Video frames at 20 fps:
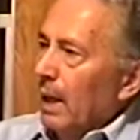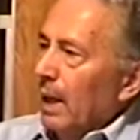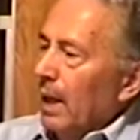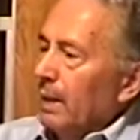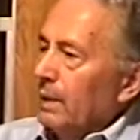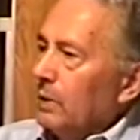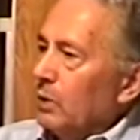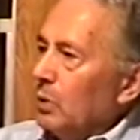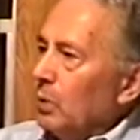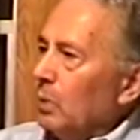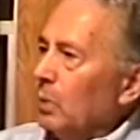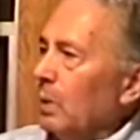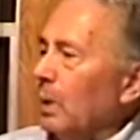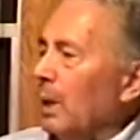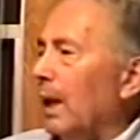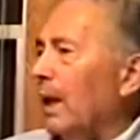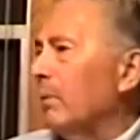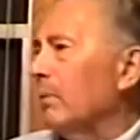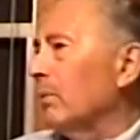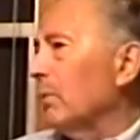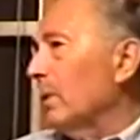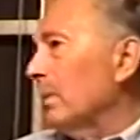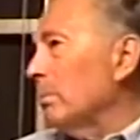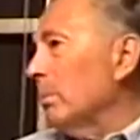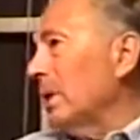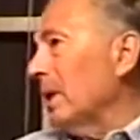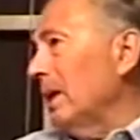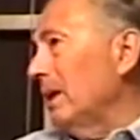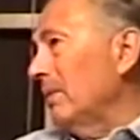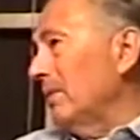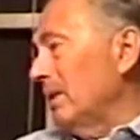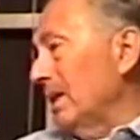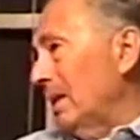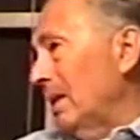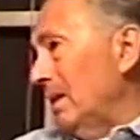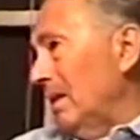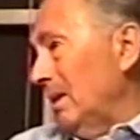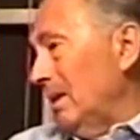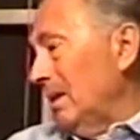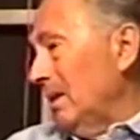And Sewell Avery believed
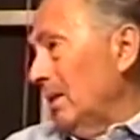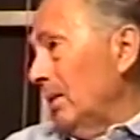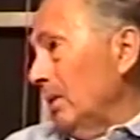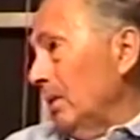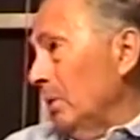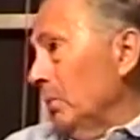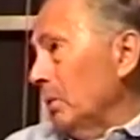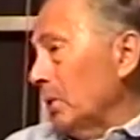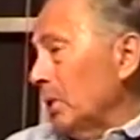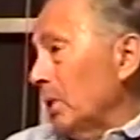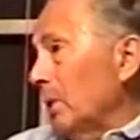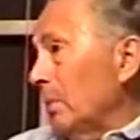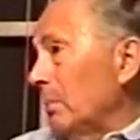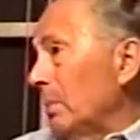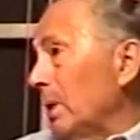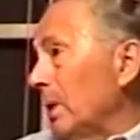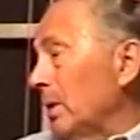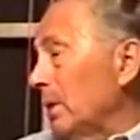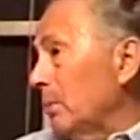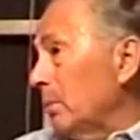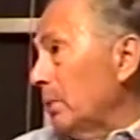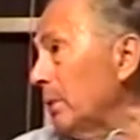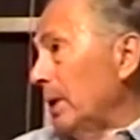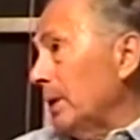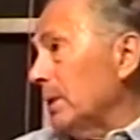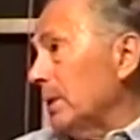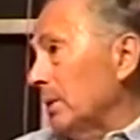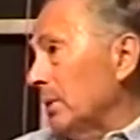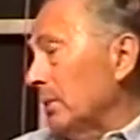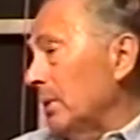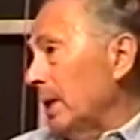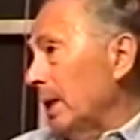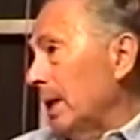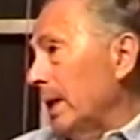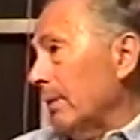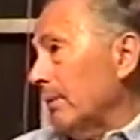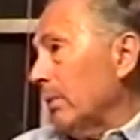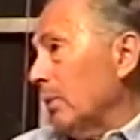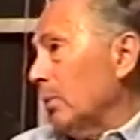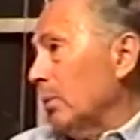that there was going to be a depression right
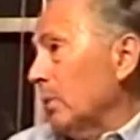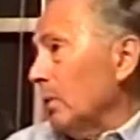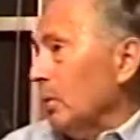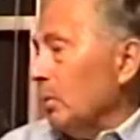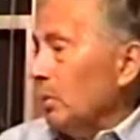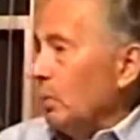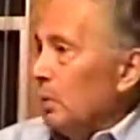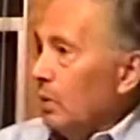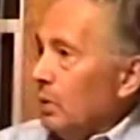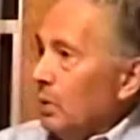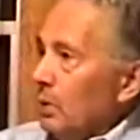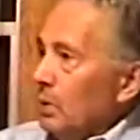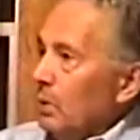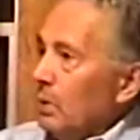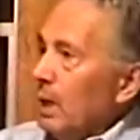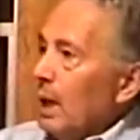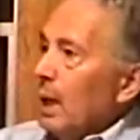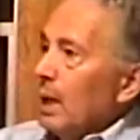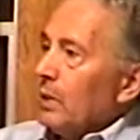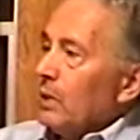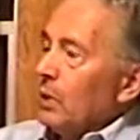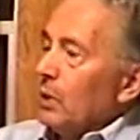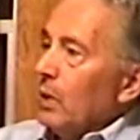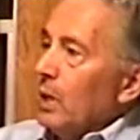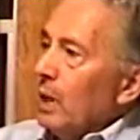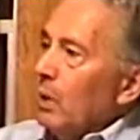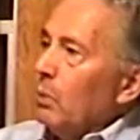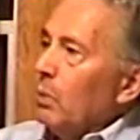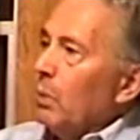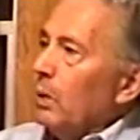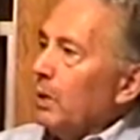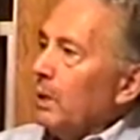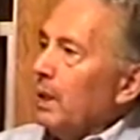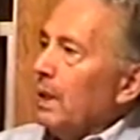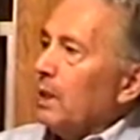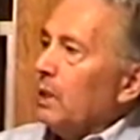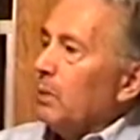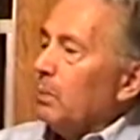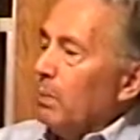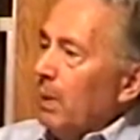after World War II. So he wouldn't
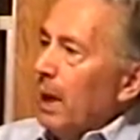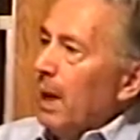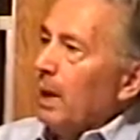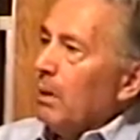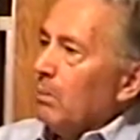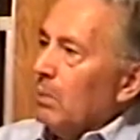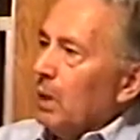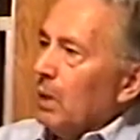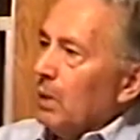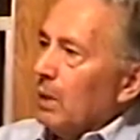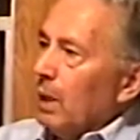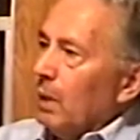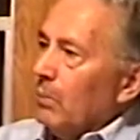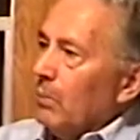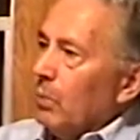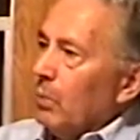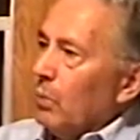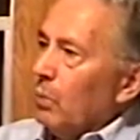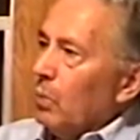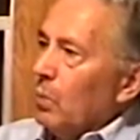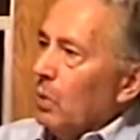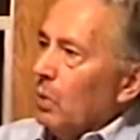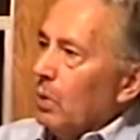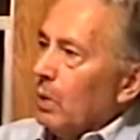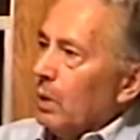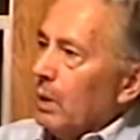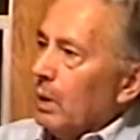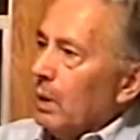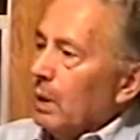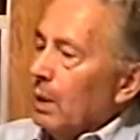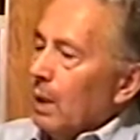expand Montgomery Ward.